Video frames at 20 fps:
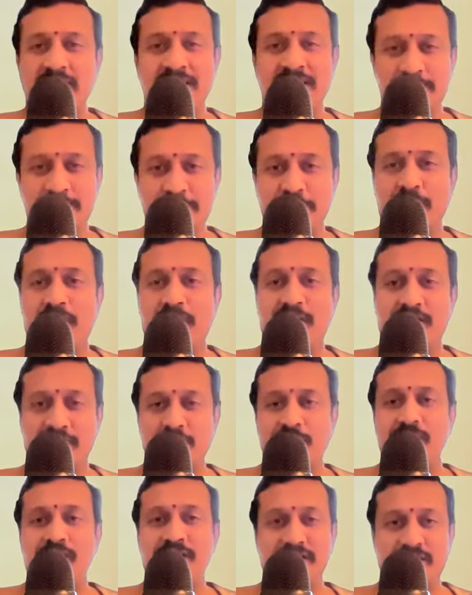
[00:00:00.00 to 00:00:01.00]
It is
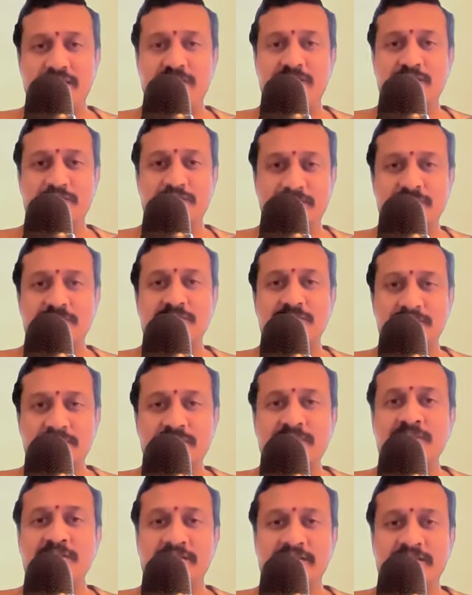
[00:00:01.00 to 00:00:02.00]
important to continue
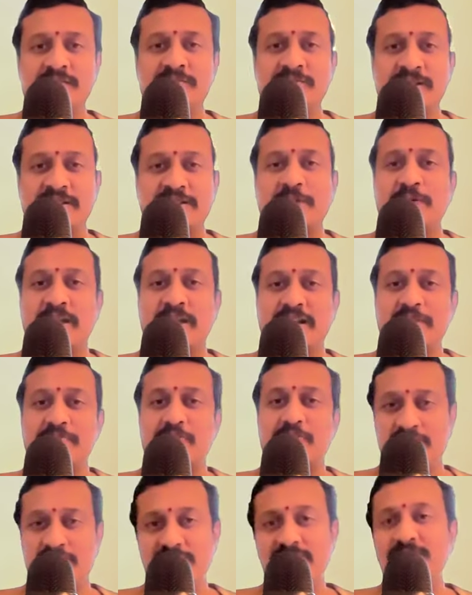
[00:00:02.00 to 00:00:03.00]
without any
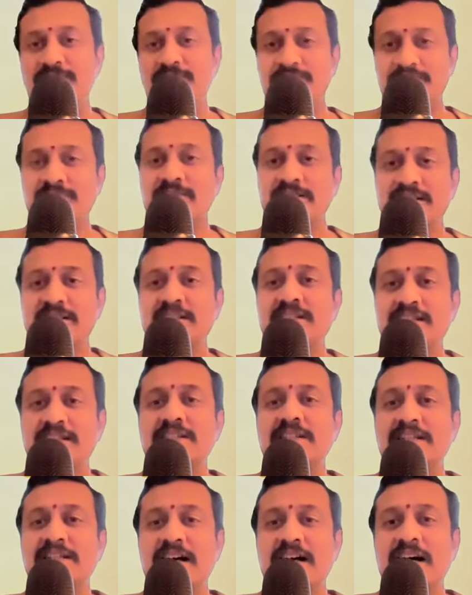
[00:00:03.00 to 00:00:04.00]
pause.
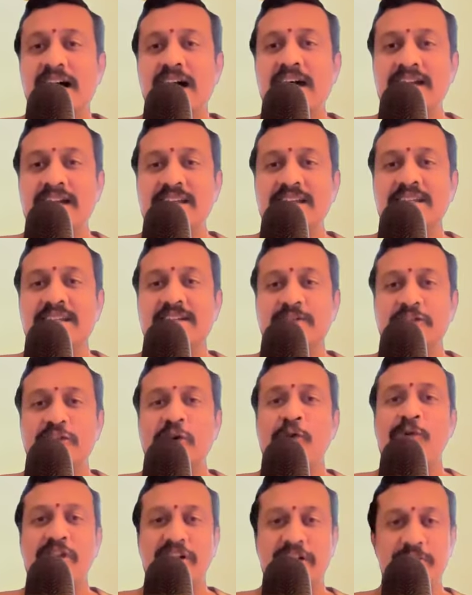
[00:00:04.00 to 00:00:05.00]
Ideally,
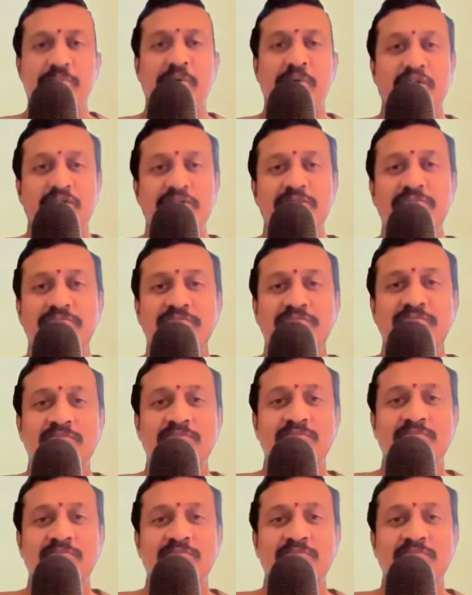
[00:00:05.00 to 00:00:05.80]
without any pause.